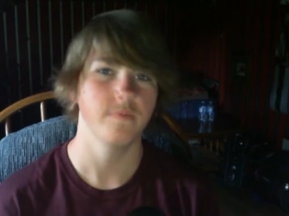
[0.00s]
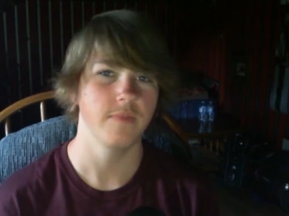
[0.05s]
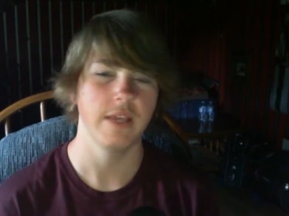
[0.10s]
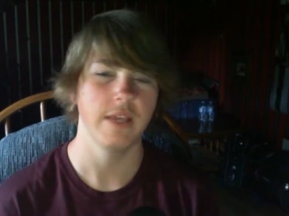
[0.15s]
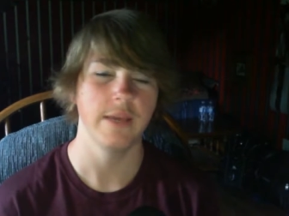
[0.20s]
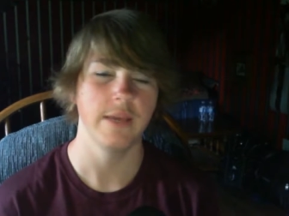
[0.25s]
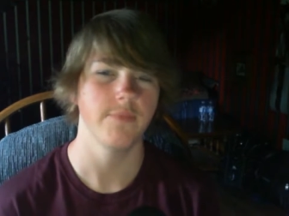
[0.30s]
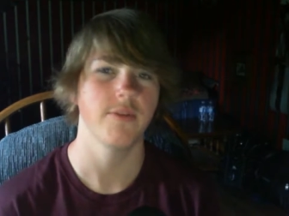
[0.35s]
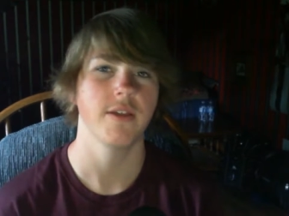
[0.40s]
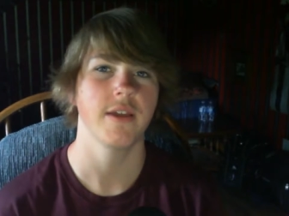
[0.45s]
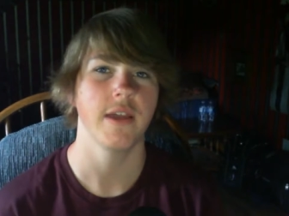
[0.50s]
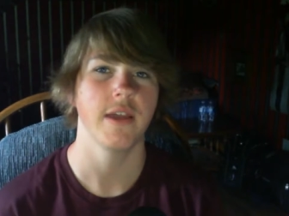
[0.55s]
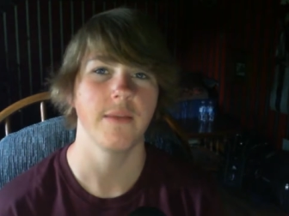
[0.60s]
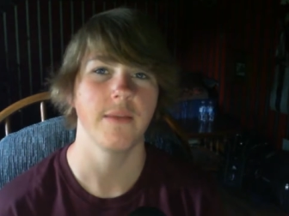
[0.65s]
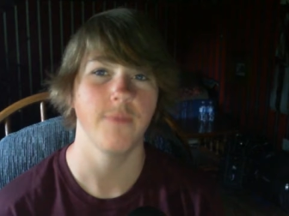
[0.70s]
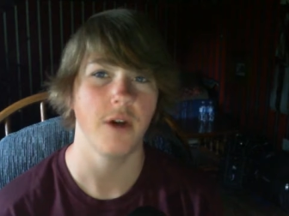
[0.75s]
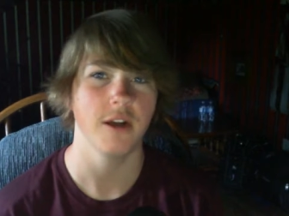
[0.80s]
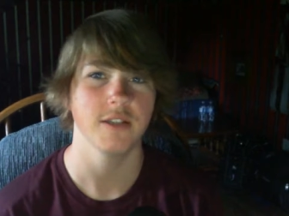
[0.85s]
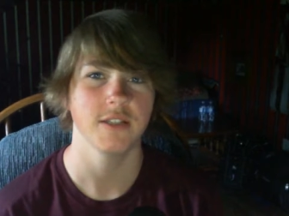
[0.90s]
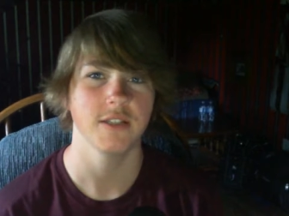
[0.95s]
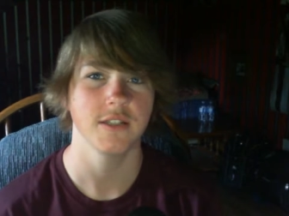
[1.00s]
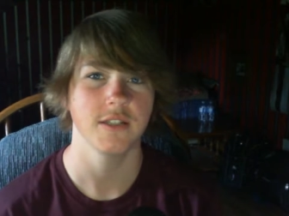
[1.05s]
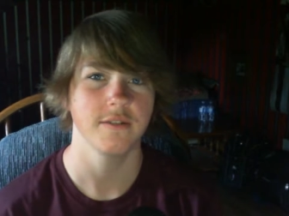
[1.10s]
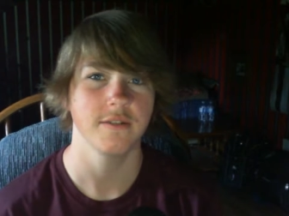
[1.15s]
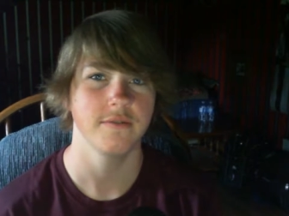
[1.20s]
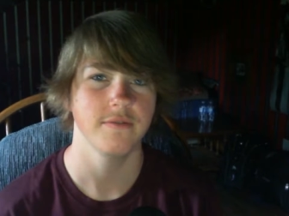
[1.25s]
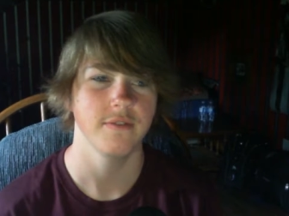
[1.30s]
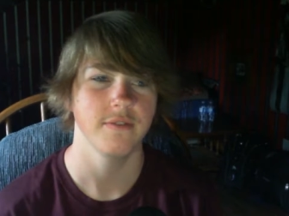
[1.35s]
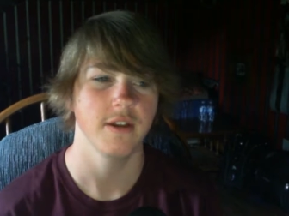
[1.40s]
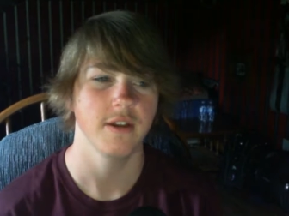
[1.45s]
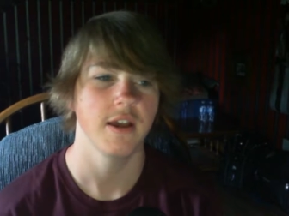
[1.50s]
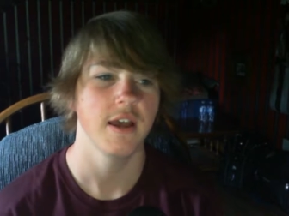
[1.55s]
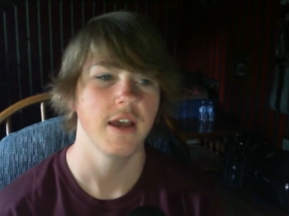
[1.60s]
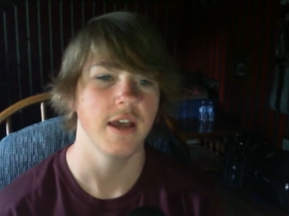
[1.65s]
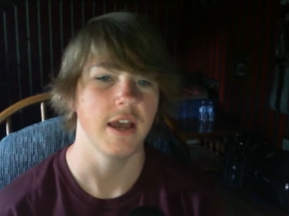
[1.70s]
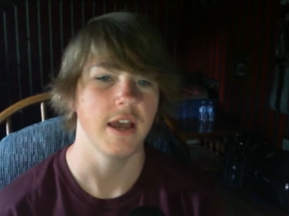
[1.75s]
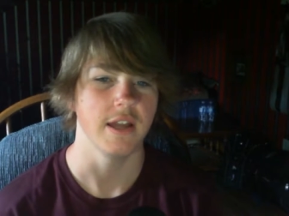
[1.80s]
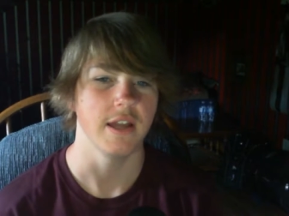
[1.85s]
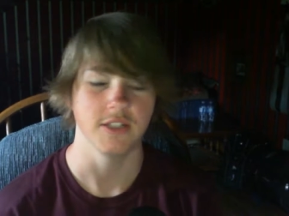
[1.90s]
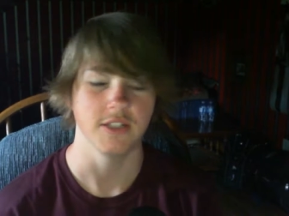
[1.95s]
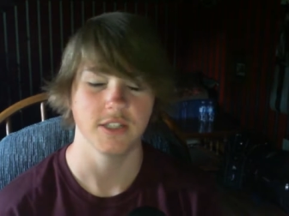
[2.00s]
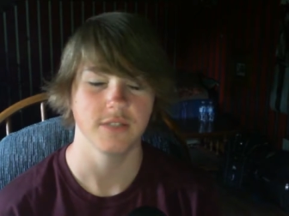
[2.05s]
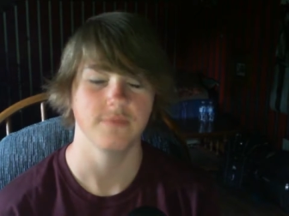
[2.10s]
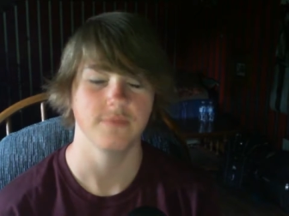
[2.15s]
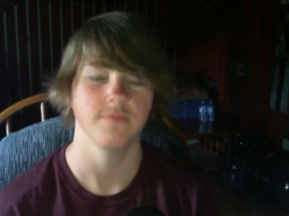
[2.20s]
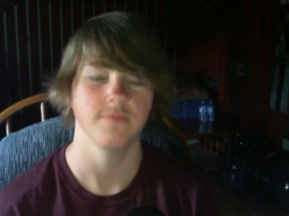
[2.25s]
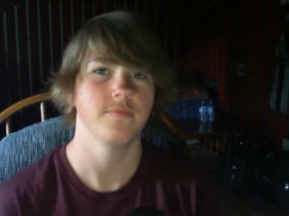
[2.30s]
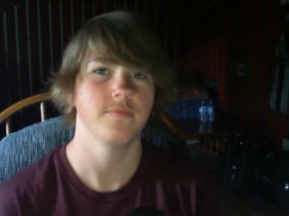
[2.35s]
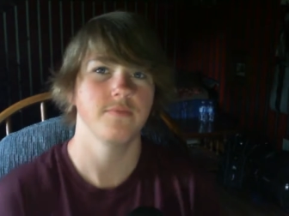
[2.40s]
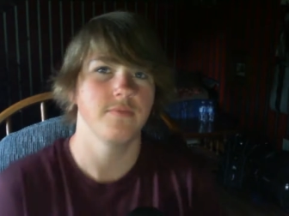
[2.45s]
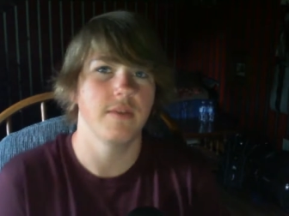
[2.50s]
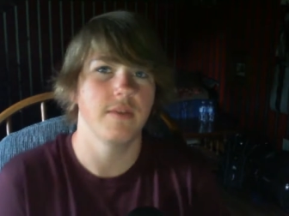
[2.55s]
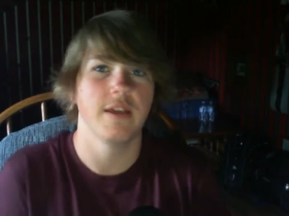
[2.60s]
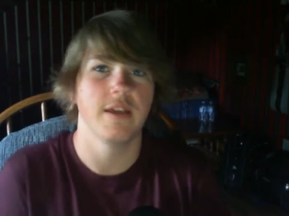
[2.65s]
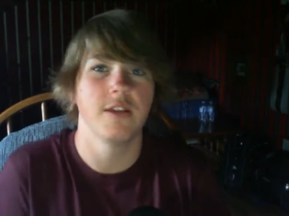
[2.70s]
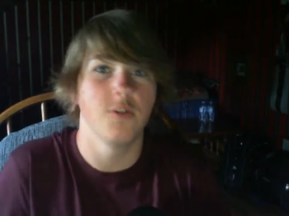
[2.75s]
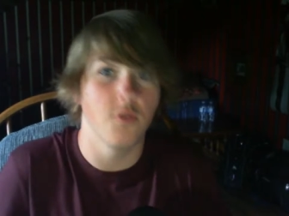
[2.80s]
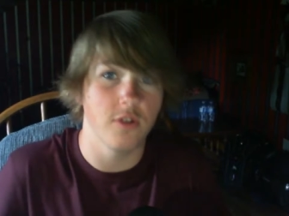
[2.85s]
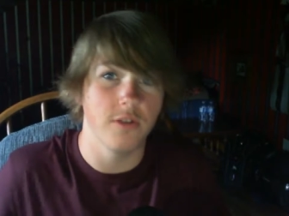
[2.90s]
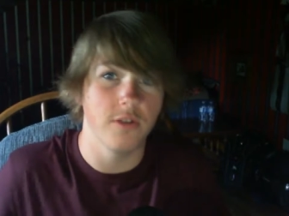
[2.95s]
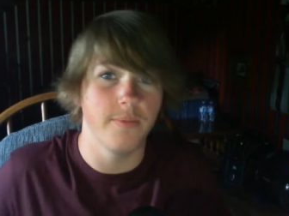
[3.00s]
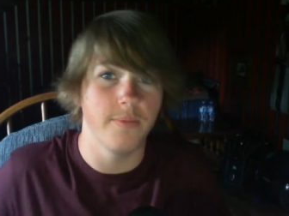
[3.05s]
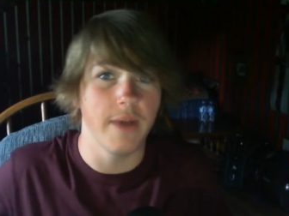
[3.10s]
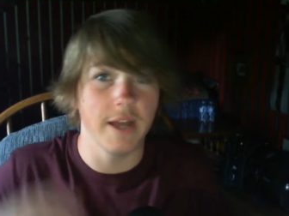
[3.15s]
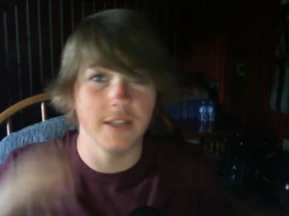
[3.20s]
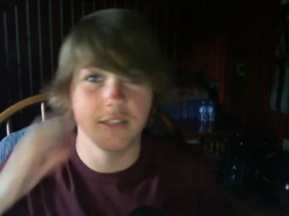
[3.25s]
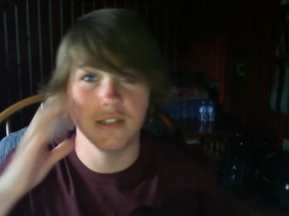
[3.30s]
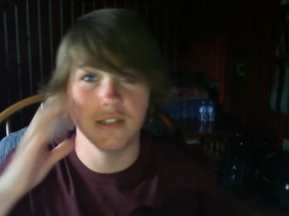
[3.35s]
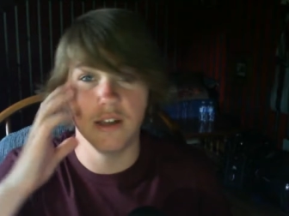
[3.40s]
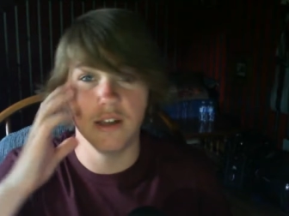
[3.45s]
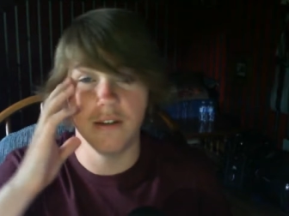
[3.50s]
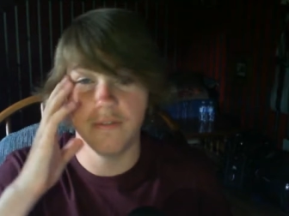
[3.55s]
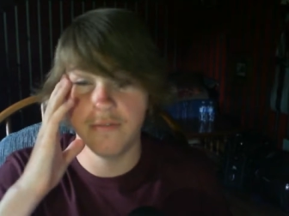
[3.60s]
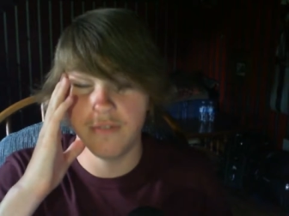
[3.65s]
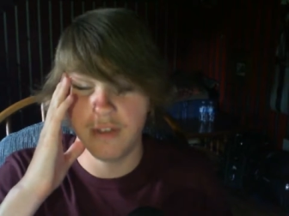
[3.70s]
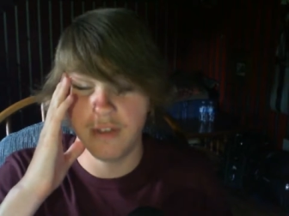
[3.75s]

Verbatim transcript: keep thinking positive, and just ignore the bad stuff.